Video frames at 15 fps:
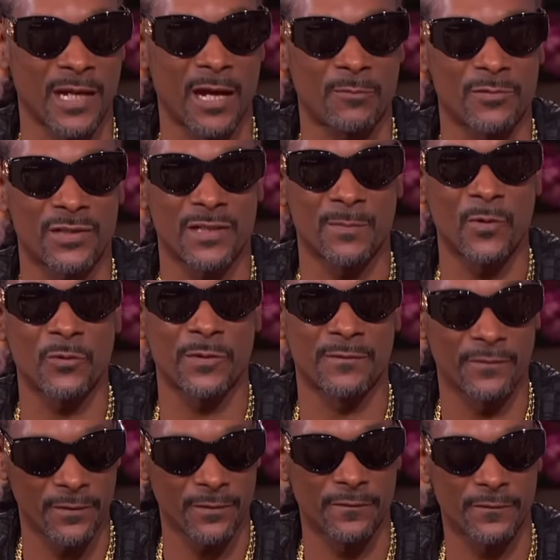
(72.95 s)
I was smoking
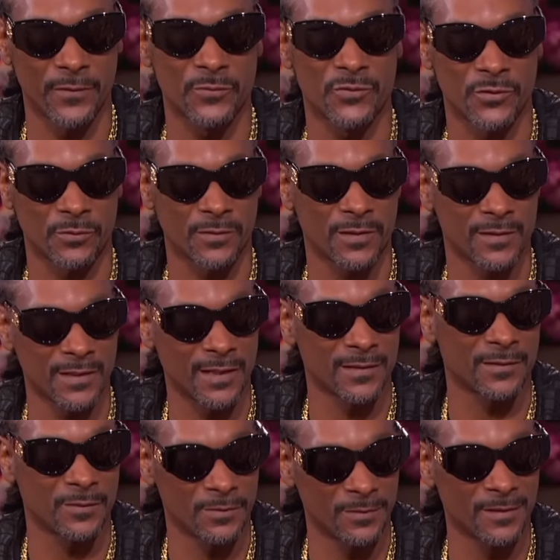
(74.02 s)
for the future. You were smoking.